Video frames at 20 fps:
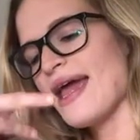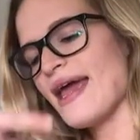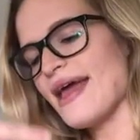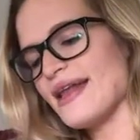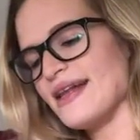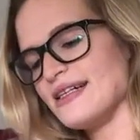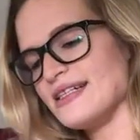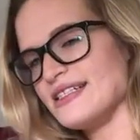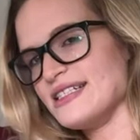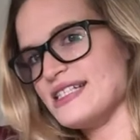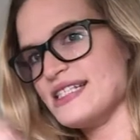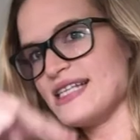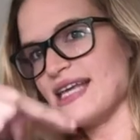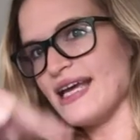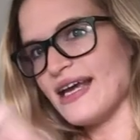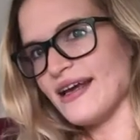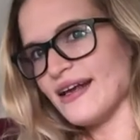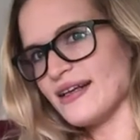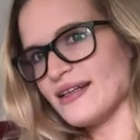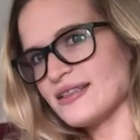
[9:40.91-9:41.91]
and
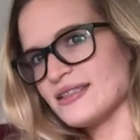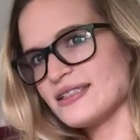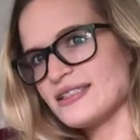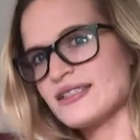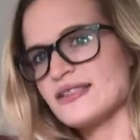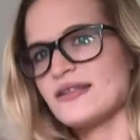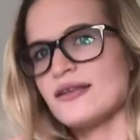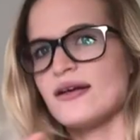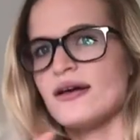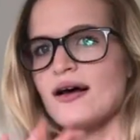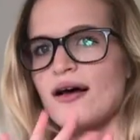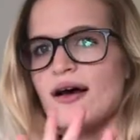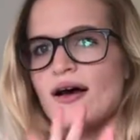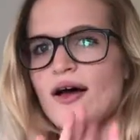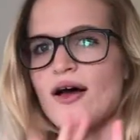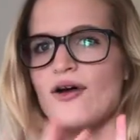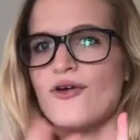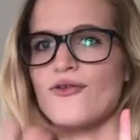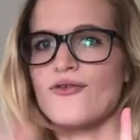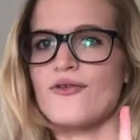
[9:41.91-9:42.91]
dance
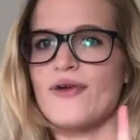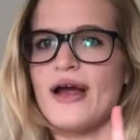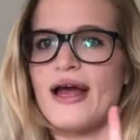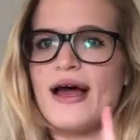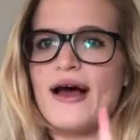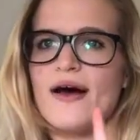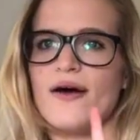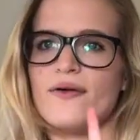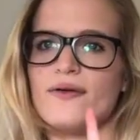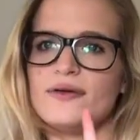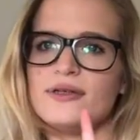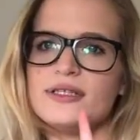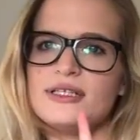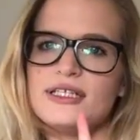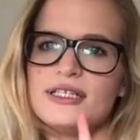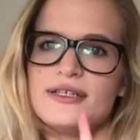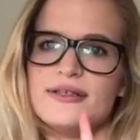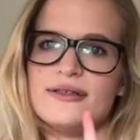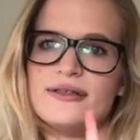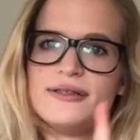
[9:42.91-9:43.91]
around.